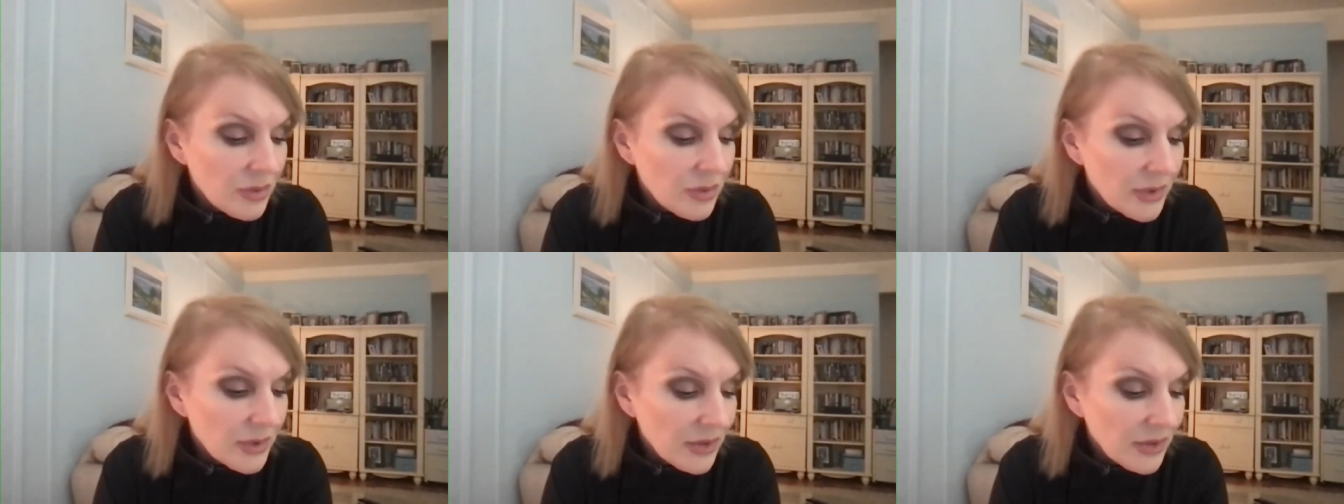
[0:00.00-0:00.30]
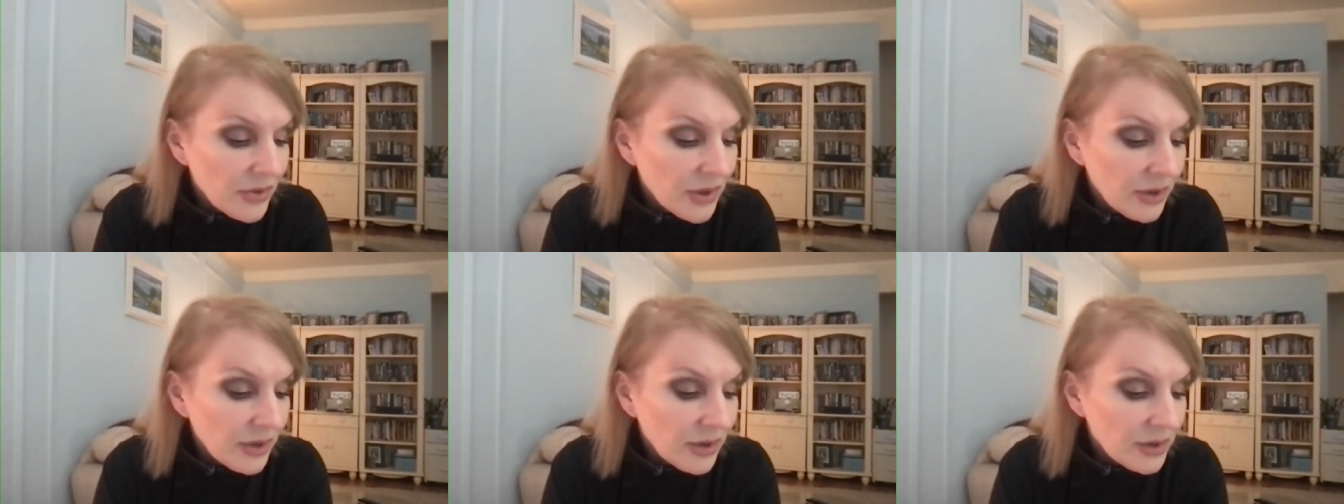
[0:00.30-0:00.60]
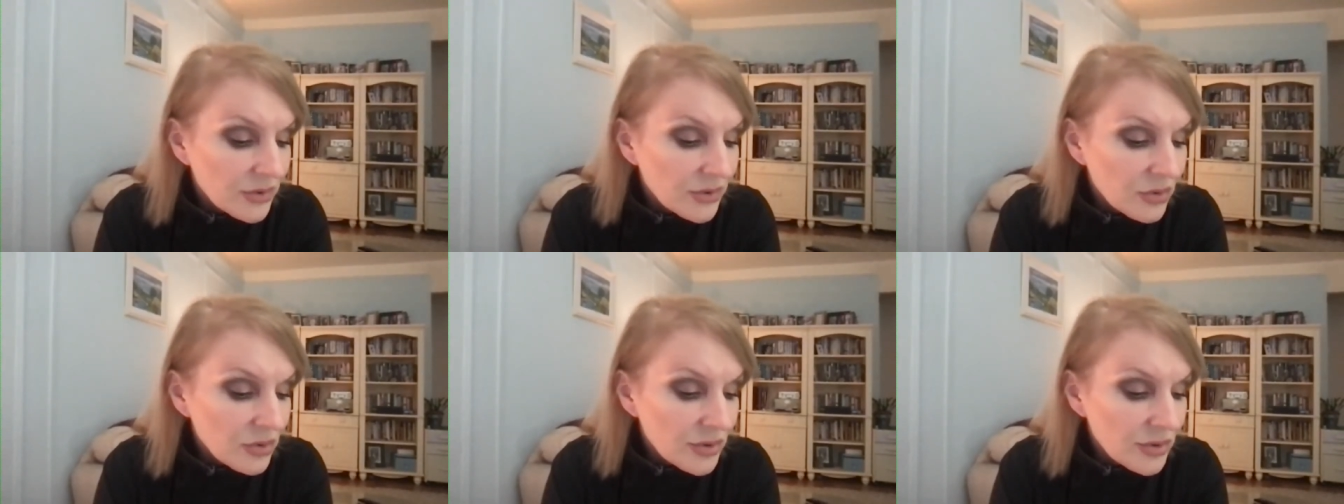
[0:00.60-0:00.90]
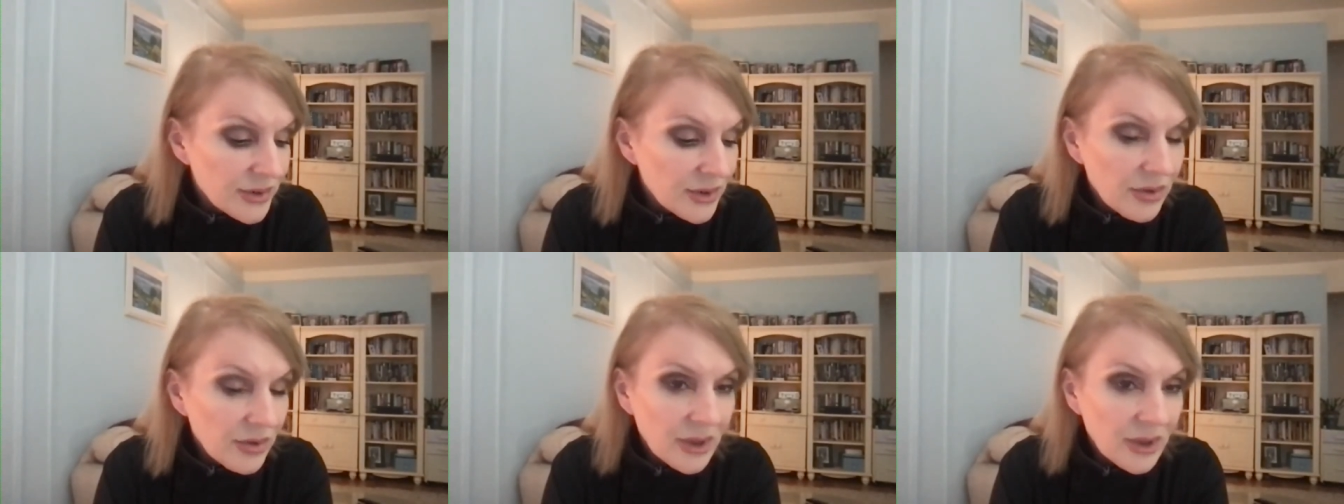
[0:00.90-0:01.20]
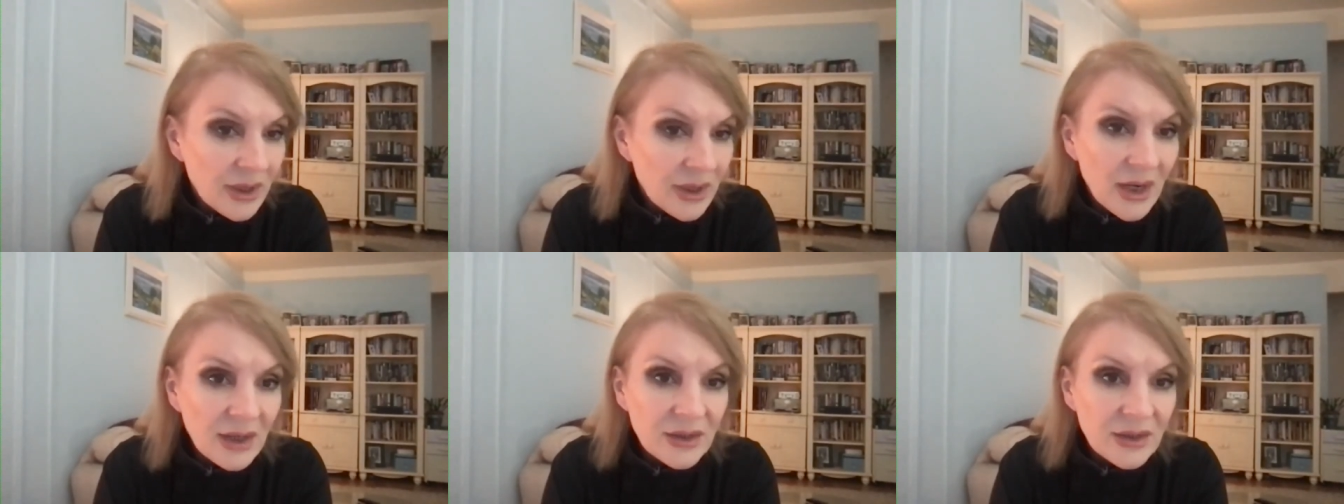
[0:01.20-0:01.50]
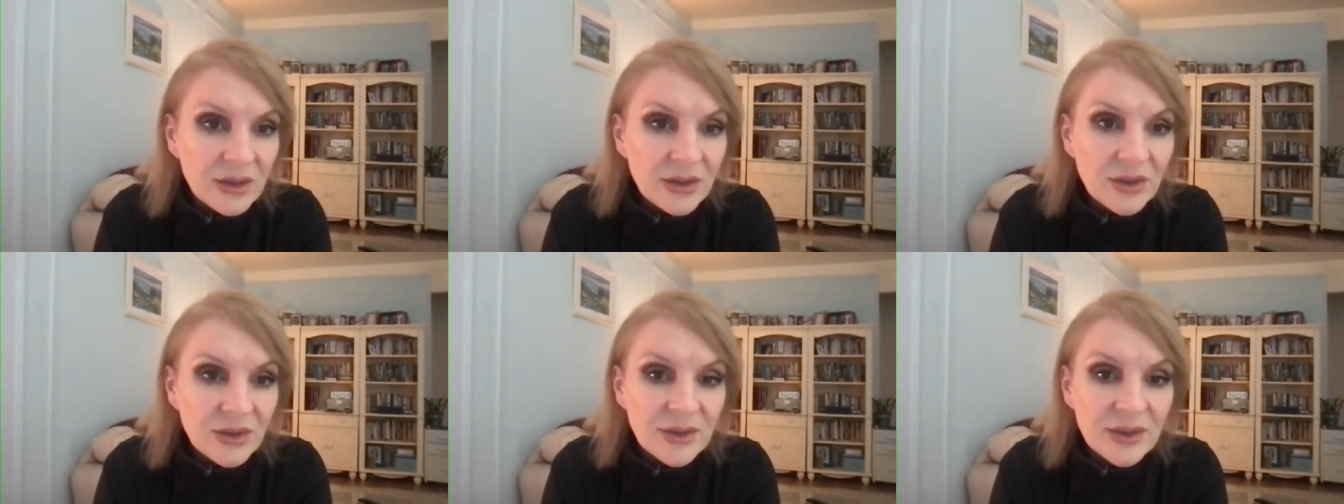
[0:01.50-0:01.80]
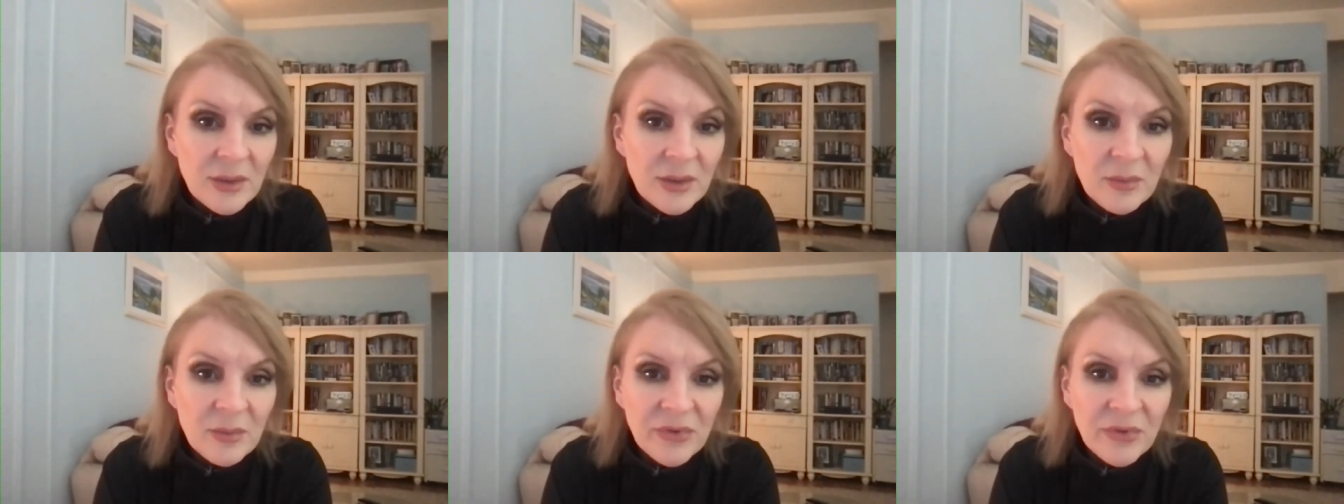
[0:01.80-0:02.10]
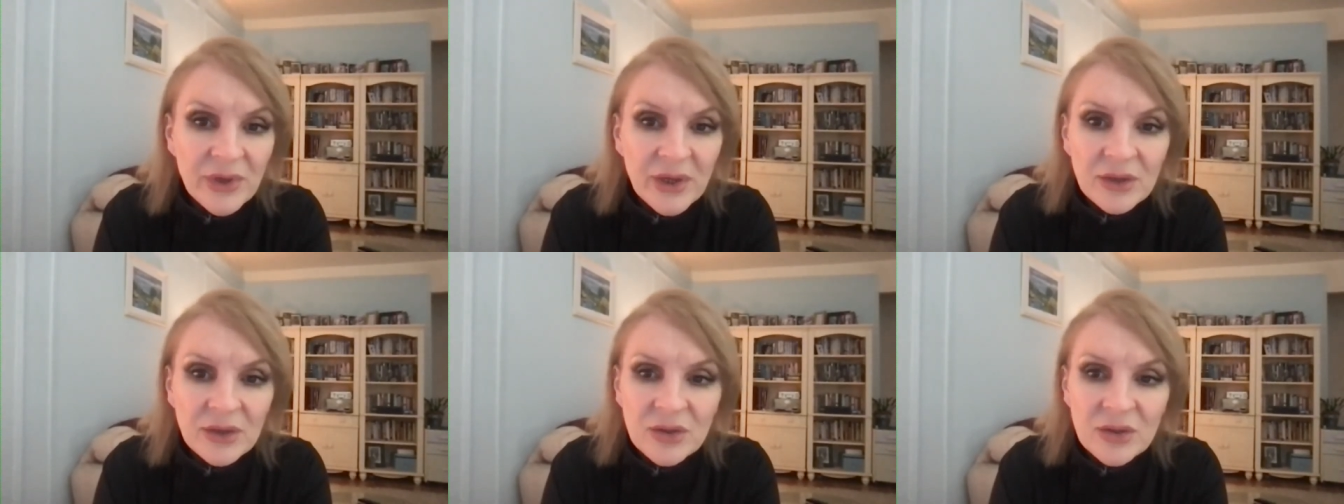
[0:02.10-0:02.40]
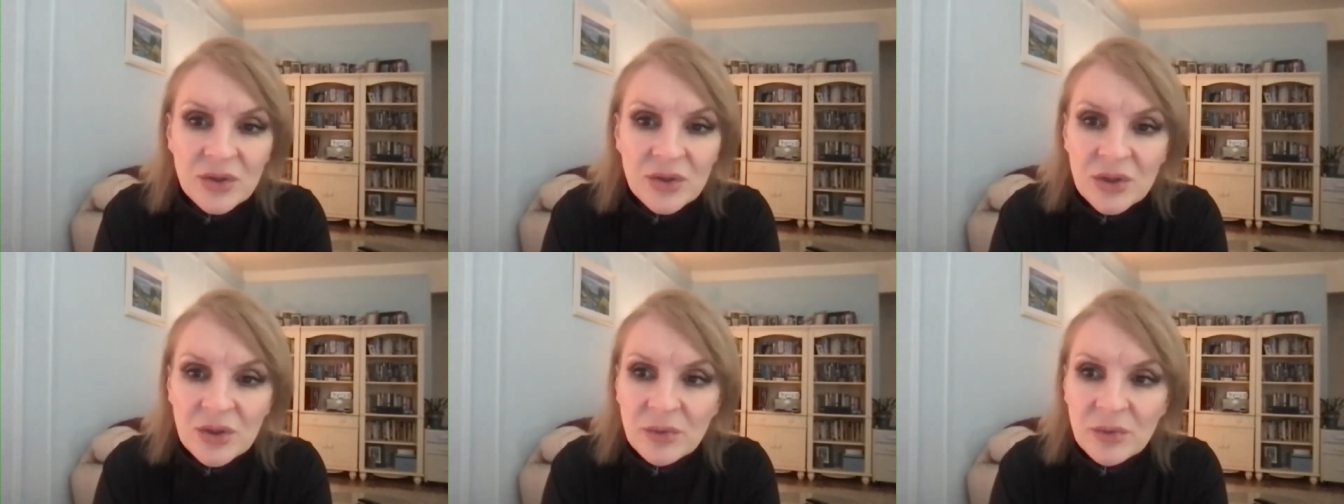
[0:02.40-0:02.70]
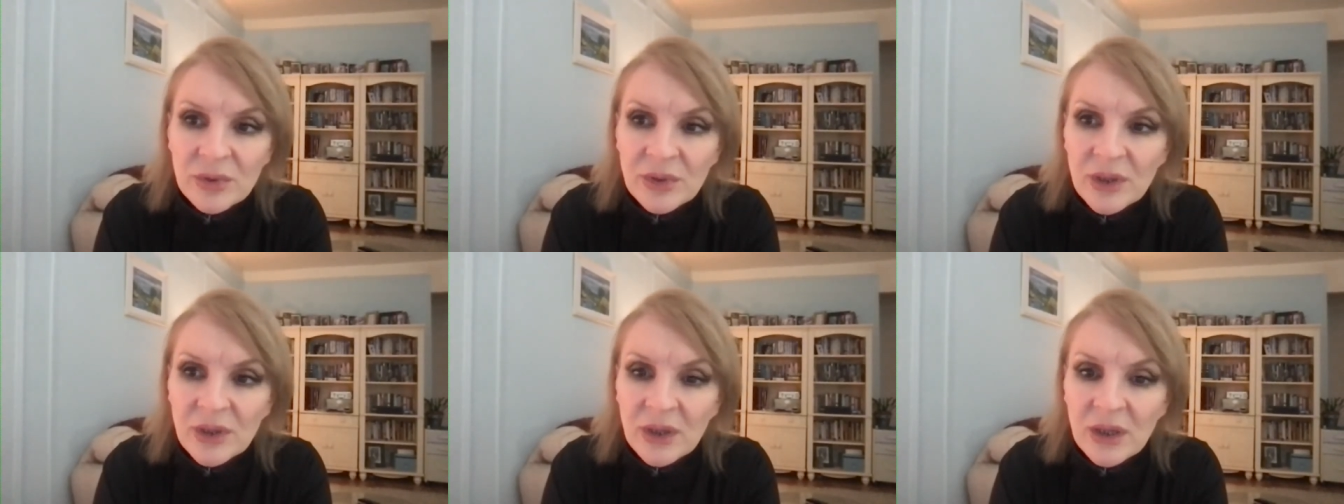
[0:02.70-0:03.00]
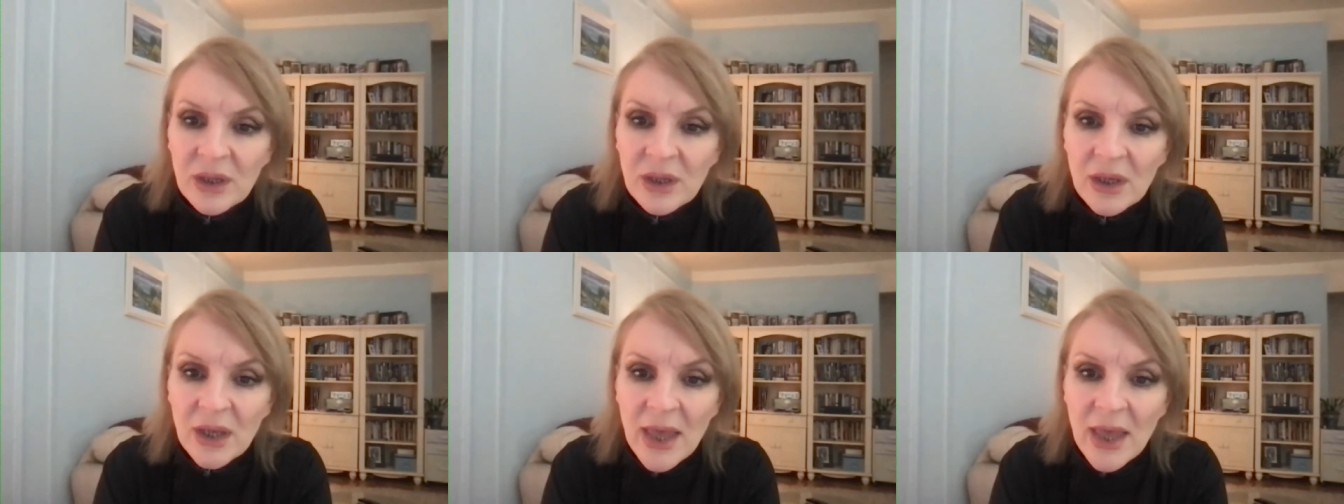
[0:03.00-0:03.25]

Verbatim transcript: but I think it's also connected to something to do with the